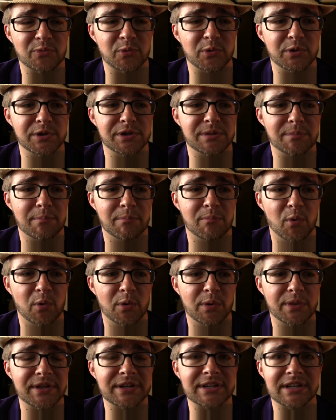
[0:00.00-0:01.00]
would
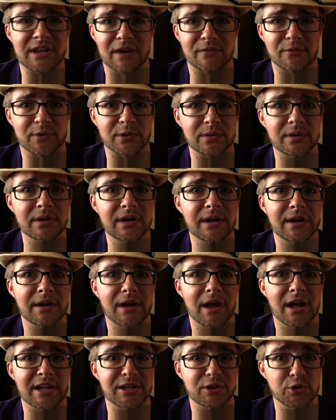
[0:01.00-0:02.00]
more than cover
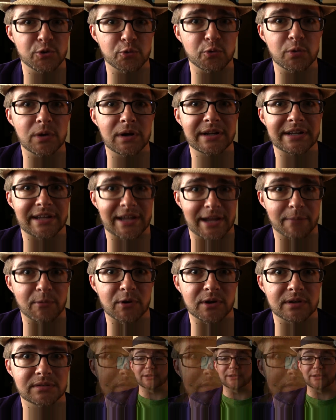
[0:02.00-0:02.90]
a new camera.